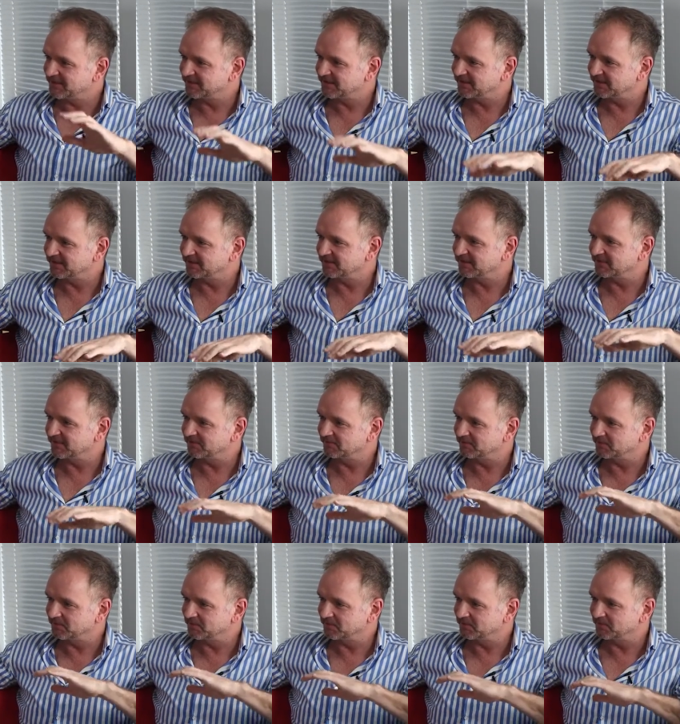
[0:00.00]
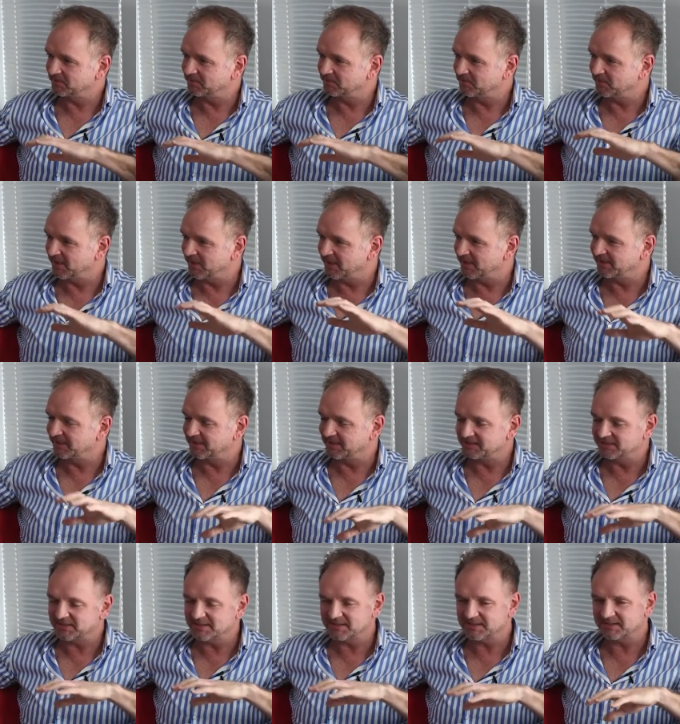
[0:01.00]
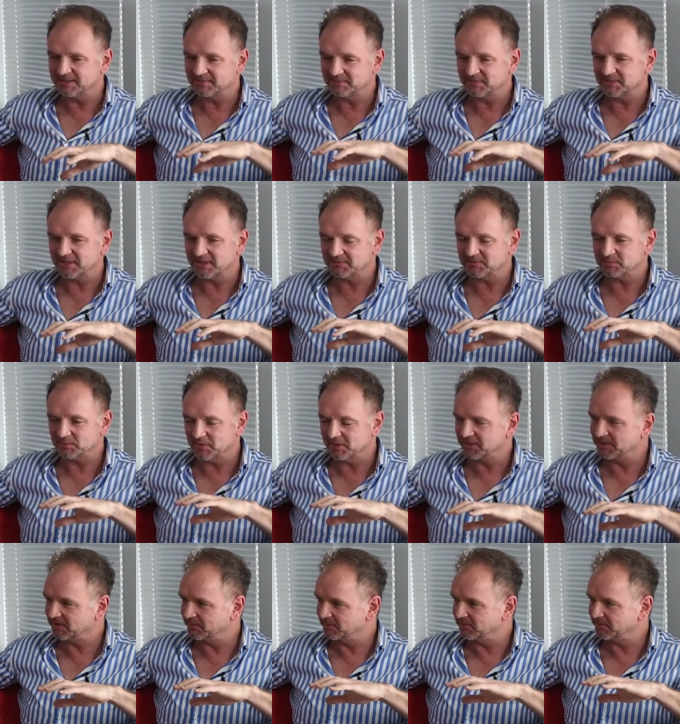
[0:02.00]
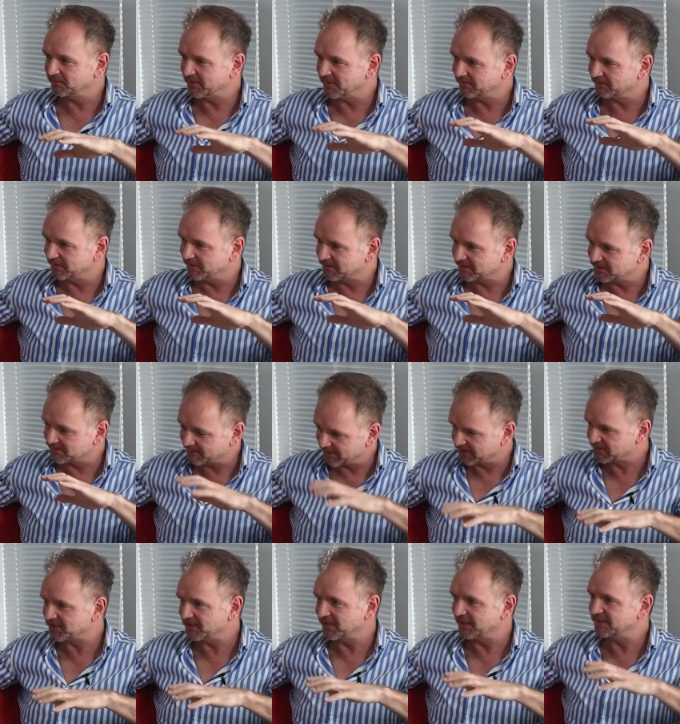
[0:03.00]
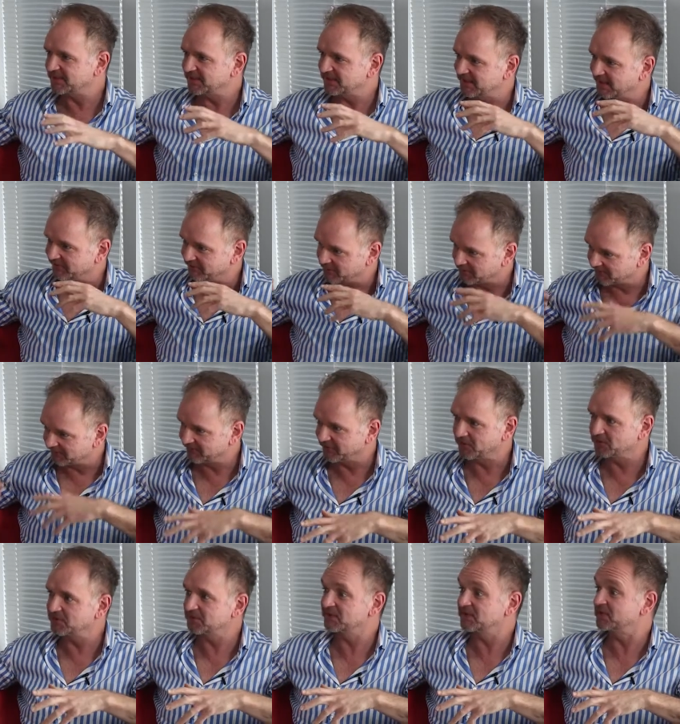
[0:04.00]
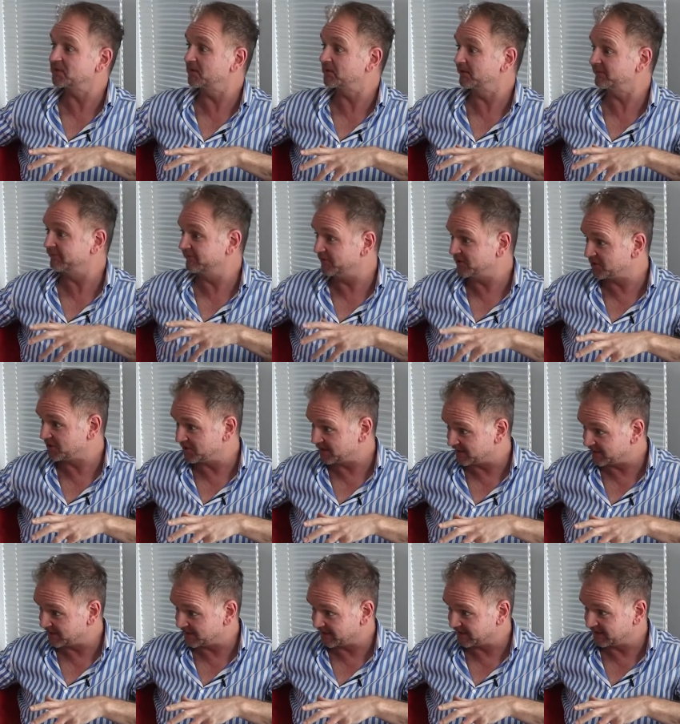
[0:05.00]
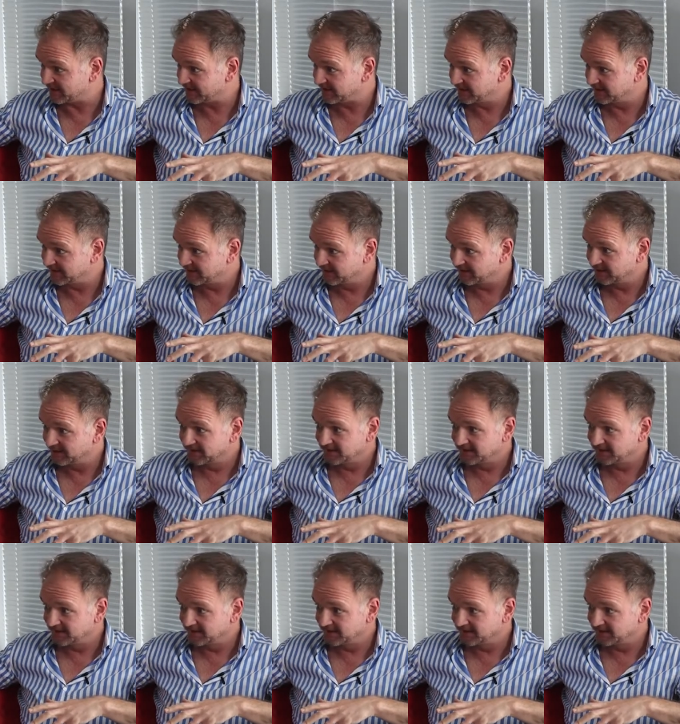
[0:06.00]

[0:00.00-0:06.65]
Mm. And, and yeah. what I notice sometimes working with people at a specialising level, the focus is on efficiency. Yeah.